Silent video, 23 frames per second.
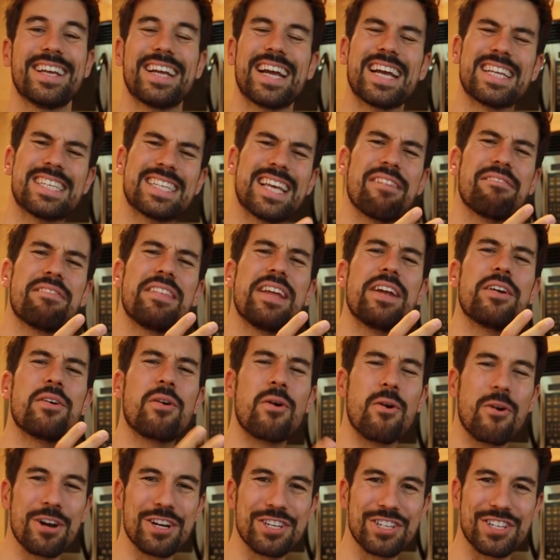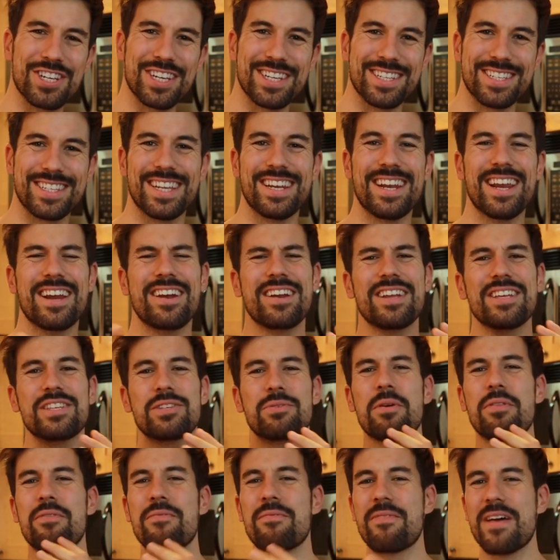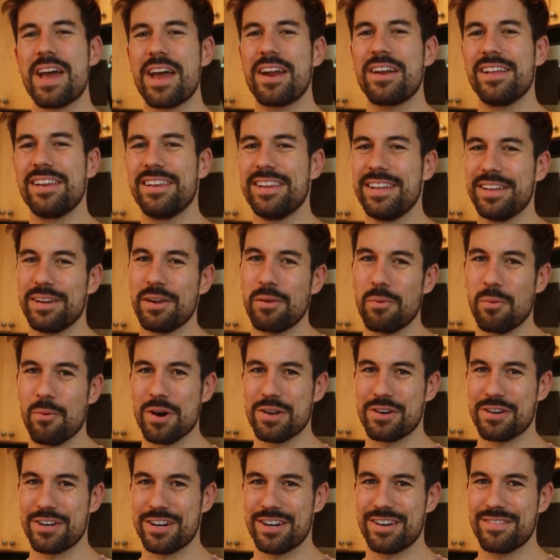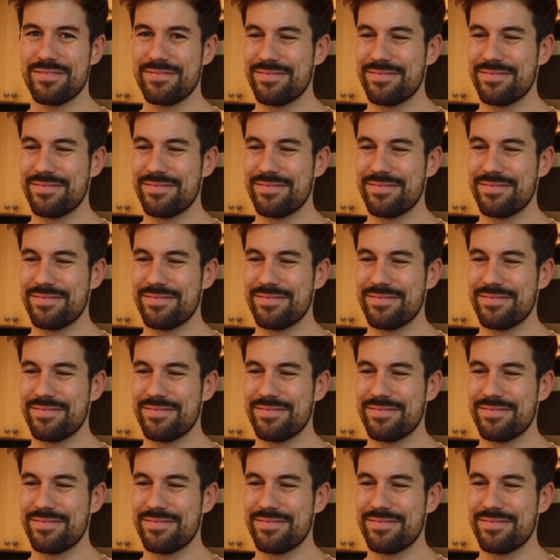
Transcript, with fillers: Cats have their origins in areas with very little water,